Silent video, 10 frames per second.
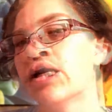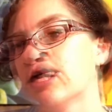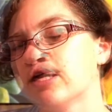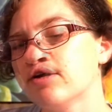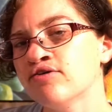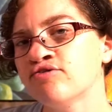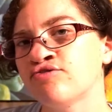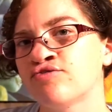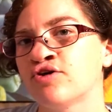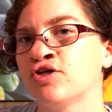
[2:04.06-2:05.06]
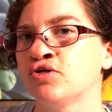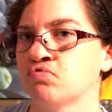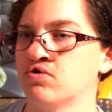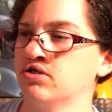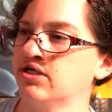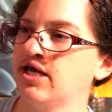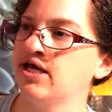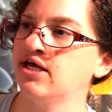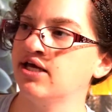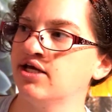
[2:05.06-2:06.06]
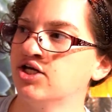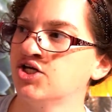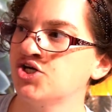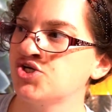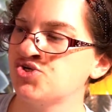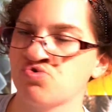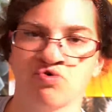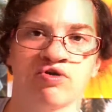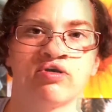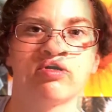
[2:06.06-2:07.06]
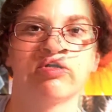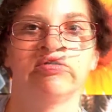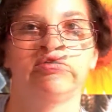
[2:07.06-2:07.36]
if you want a shorter